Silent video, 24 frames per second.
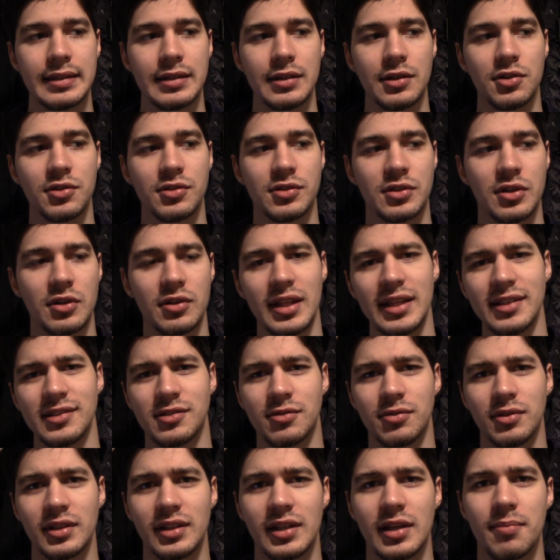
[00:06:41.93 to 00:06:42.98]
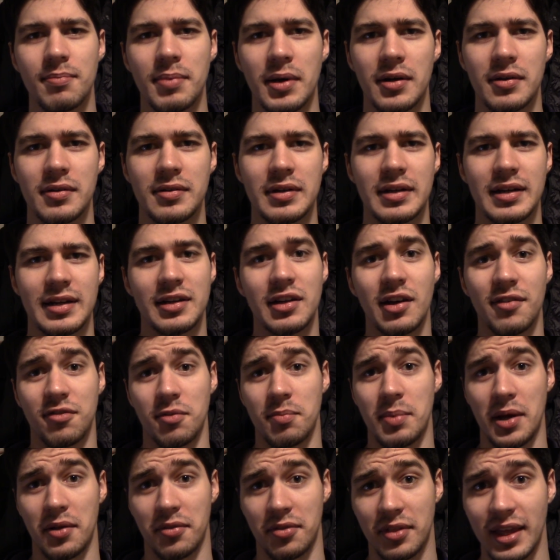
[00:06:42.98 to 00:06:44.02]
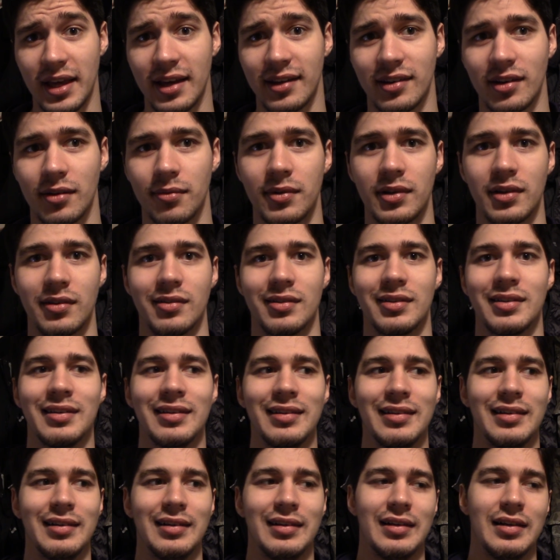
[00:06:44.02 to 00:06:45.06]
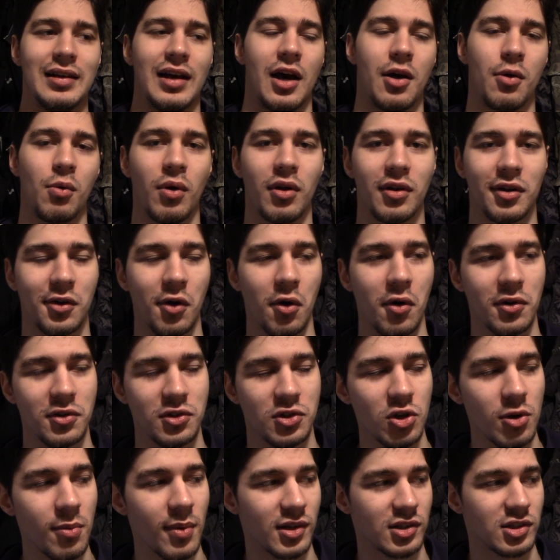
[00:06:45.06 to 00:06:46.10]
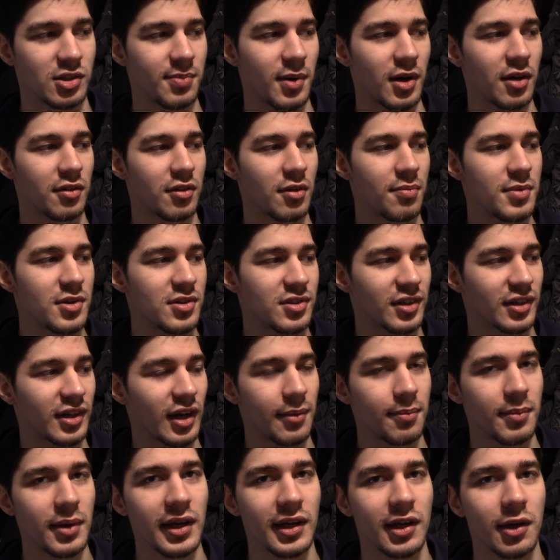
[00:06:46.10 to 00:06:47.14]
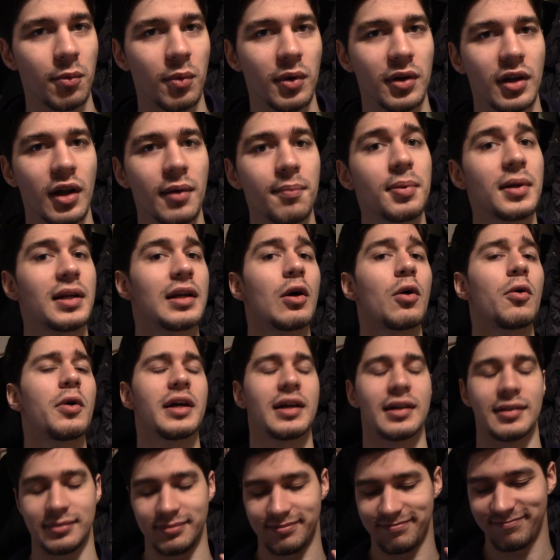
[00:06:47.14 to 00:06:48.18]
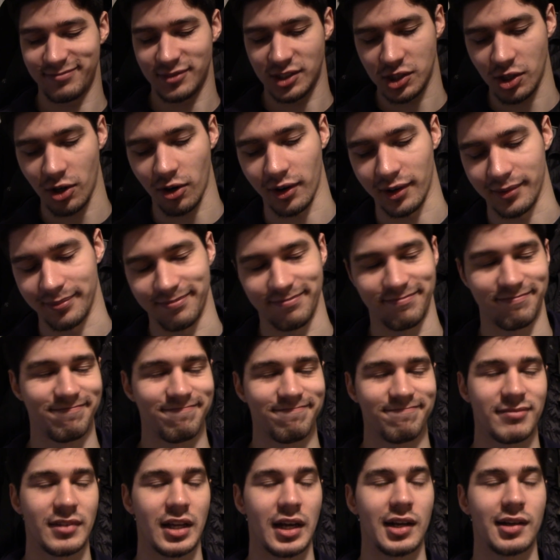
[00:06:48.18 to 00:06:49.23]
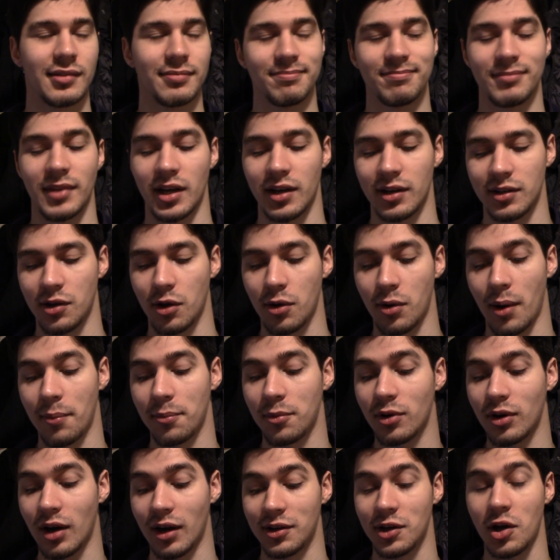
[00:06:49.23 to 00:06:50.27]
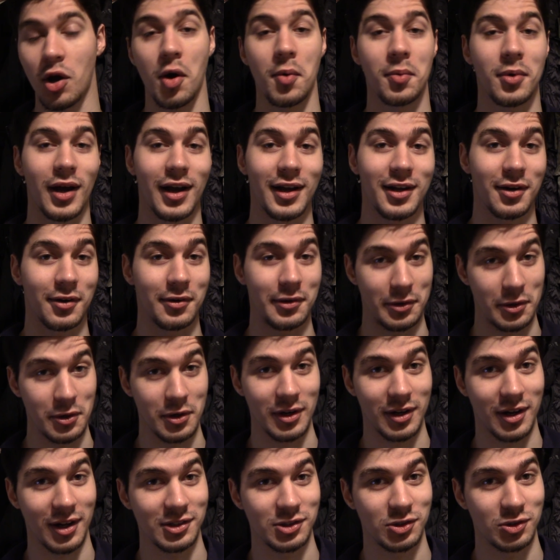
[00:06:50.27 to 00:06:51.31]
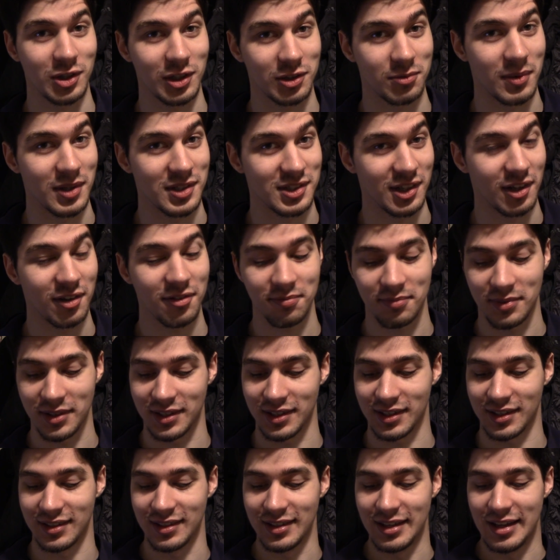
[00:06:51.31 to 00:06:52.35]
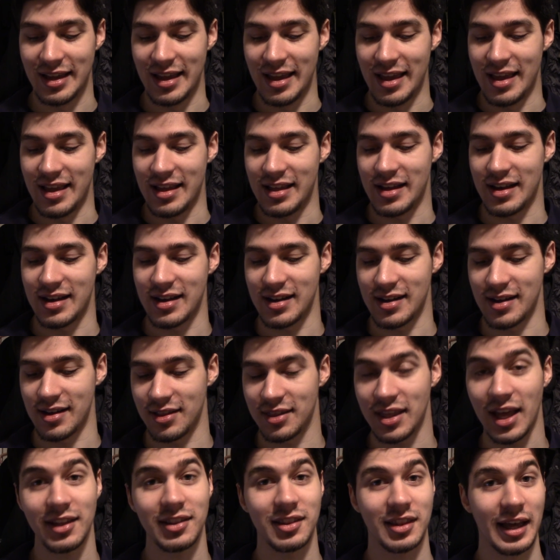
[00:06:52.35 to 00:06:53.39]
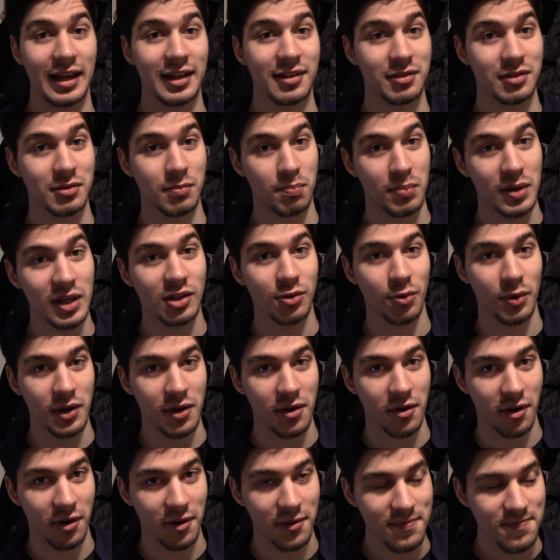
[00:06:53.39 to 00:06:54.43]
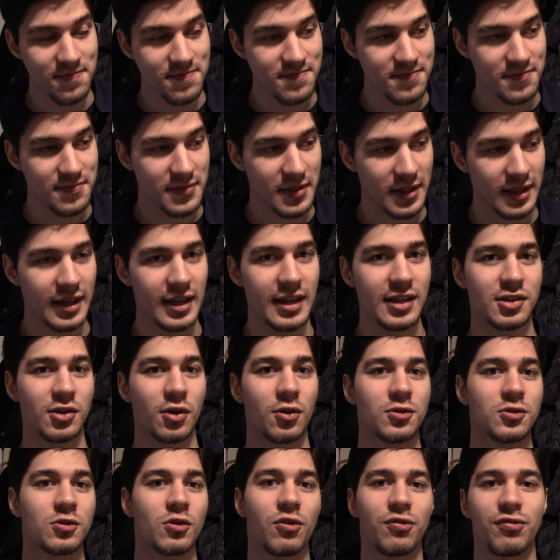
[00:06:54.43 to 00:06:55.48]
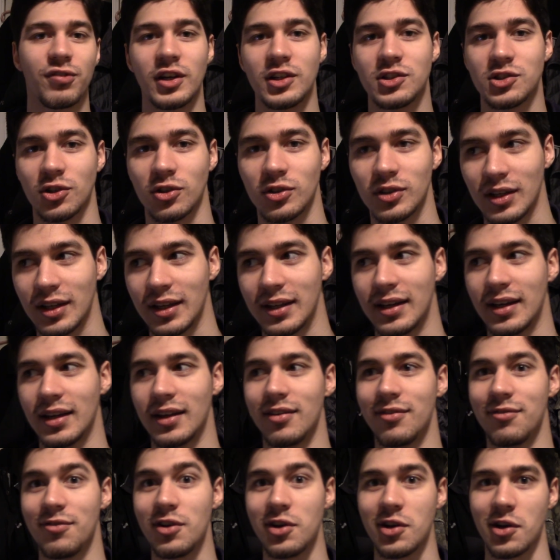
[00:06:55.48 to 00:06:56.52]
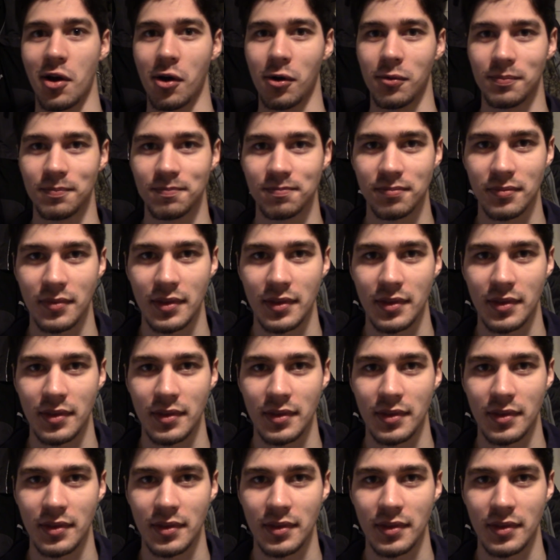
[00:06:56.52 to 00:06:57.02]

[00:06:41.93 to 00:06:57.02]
know, so that's really about enough about that. I mean, I don't want to go on too much about the music I make and whatnot. But oh yeah, sorry. I know I'm going to contradict myself, but that piece where you heard is also featured in a video,